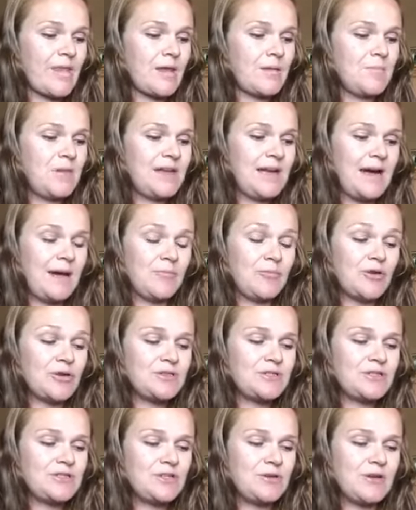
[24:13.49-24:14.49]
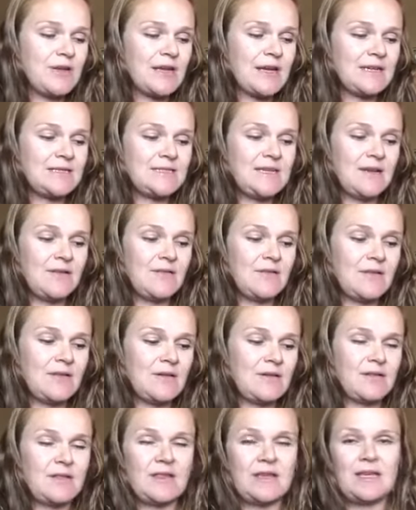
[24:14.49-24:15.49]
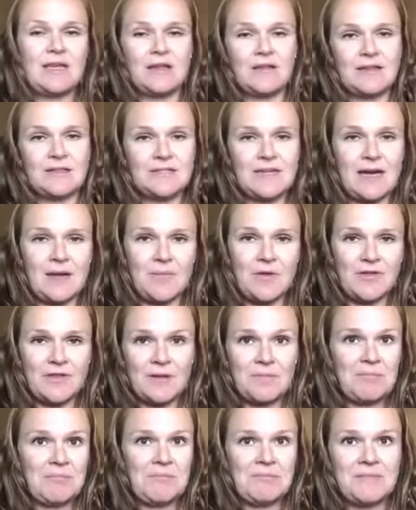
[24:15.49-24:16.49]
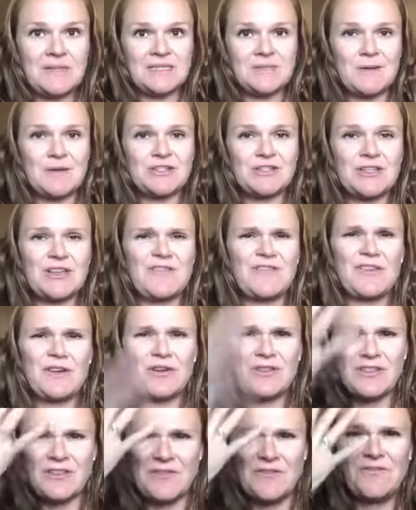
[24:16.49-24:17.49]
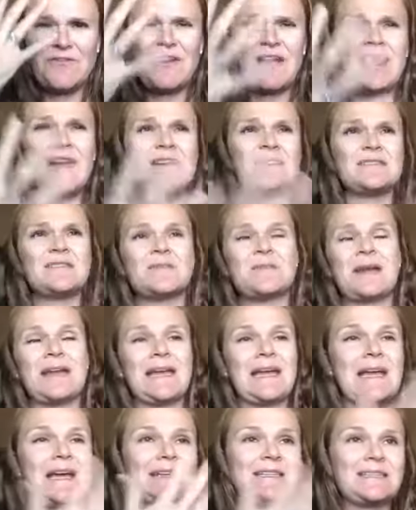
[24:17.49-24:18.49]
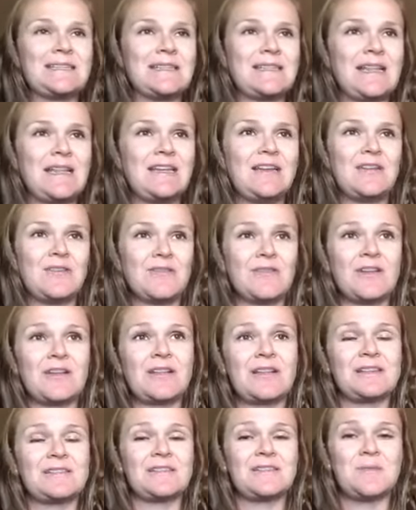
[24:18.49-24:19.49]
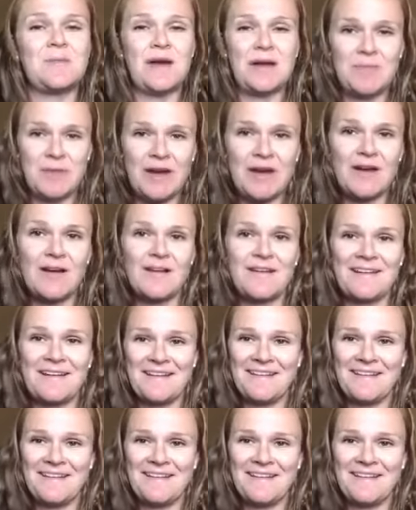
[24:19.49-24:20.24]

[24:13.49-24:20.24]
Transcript: But yeah, bruises, you can cut down the healing time on them, especially if they're on the face. Oh my gosh, and then you don't look like such a bad parent.